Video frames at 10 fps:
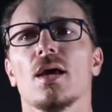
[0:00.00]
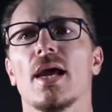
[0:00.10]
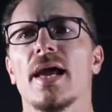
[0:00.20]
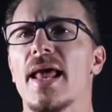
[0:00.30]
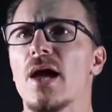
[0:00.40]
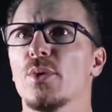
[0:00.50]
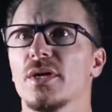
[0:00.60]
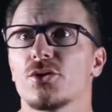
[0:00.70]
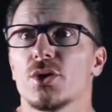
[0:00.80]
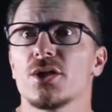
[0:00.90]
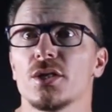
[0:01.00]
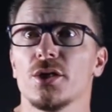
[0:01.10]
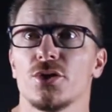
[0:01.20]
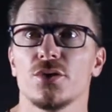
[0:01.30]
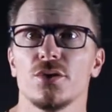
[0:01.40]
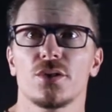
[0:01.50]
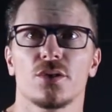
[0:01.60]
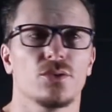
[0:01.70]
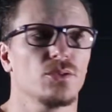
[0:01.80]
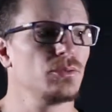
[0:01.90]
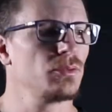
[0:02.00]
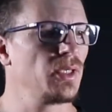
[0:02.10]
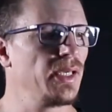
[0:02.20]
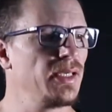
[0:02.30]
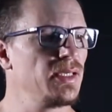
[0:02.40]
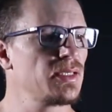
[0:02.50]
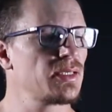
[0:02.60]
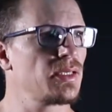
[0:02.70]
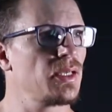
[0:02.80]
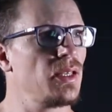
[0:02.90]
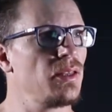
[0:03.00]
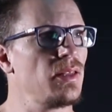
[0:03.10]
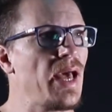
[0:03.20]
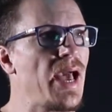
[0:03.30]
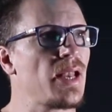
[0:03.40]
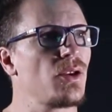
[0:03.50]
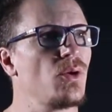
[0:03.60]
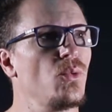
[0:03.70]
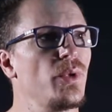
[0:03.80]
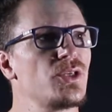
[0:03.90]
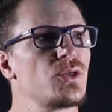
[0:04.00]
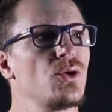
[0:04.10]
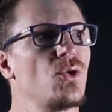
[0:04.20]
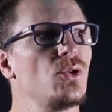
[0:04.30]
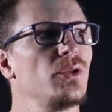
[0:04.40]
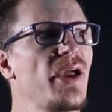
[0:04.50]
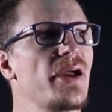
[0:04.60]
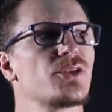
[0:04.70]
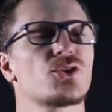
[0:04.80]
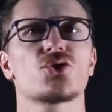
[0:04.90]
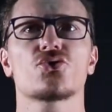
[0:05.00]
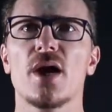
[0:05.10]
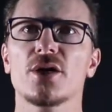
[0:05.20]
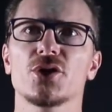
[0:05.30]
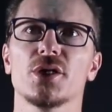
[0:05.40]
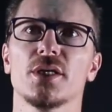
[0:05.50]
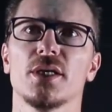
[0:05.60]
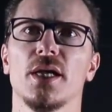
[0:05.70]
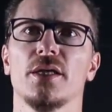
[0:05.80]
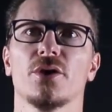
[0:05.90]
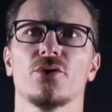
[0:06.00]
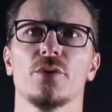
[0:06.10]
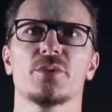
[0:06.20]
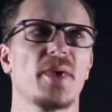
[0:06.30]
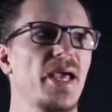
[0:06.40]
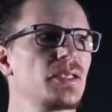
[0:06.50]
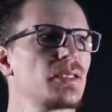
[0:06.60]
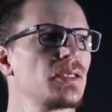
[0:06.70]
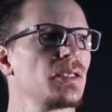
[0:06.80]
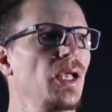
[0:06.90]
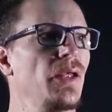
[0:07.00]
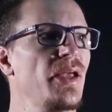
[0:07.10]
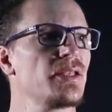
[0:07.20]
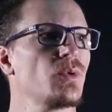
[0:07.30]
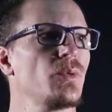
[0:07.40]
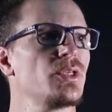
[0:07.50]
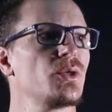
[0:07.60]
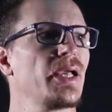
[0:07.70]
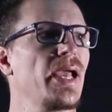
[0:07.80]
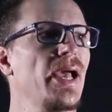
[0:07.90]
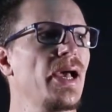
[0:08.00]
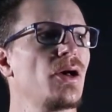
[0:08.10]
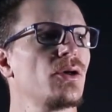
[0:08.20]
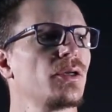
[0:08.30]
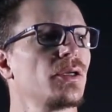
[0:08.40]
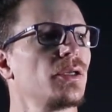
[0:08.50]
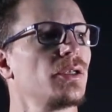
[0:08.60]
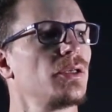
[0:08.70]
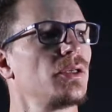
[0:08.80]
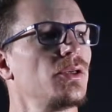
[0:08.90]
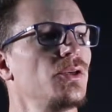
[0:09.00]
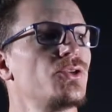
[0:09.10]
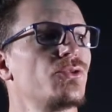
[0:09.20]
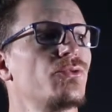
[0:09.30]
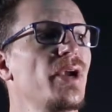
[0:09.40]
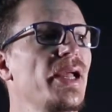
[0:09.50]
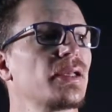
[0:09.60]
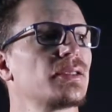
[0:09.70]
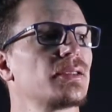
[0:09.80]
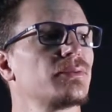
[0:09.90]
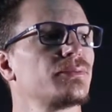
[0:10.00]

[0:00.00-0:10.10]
And how we traditionally do school is that we do all of our instruction in the group space, and that's where we're doing our direct